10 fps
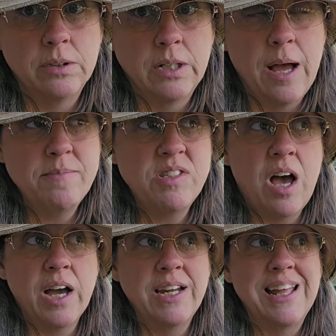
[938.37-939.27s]
I'm
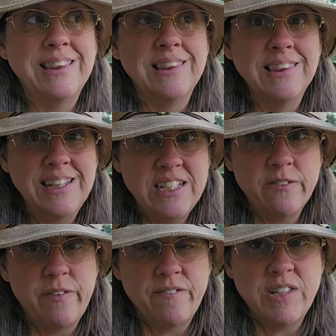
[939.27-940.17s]
talking at
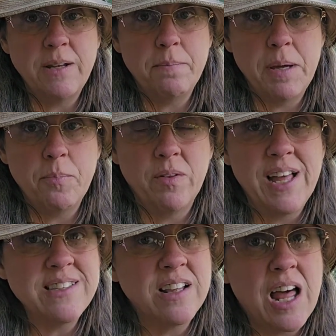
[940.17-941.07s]
least 15 people.
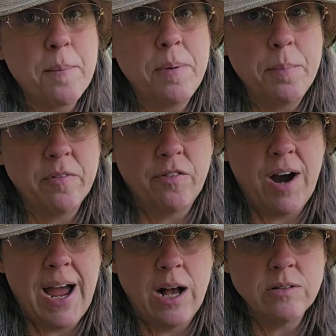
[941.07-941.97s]
That's a lot of people for
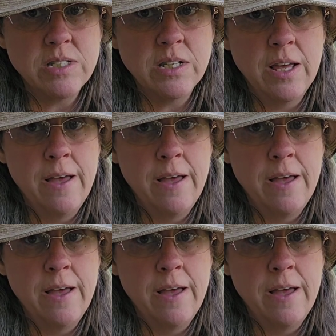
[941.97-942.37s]
a house.